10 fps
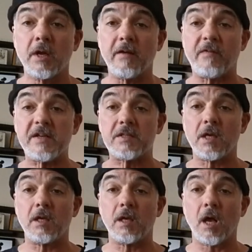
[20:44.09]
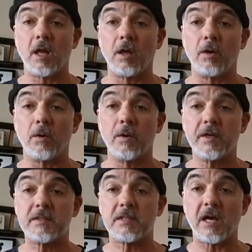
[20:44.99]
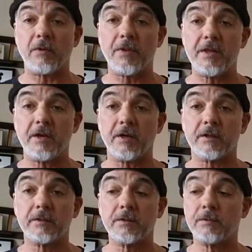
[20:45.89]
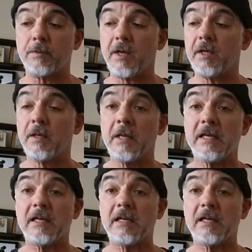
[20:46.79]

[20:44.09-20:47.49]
If I say yellow, it's down there, right?